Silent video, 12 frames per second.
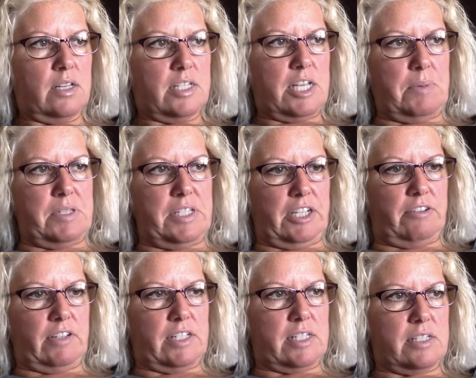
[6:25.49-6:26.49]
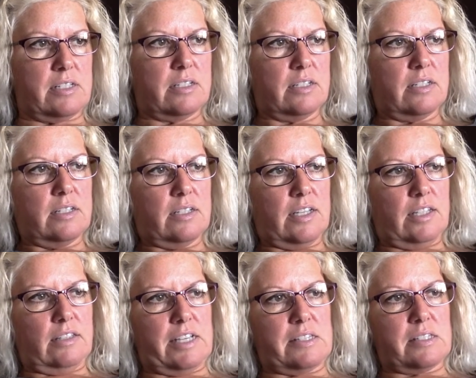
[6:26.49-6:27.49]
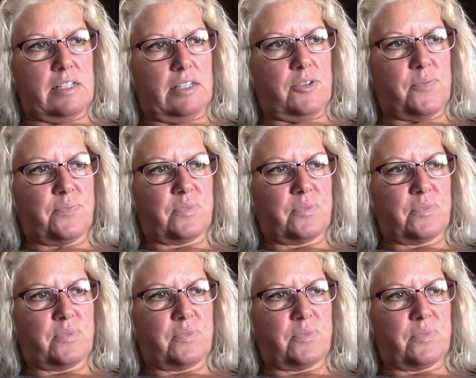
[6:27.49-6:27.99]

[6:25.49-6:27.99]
Templeton grinned and lay still.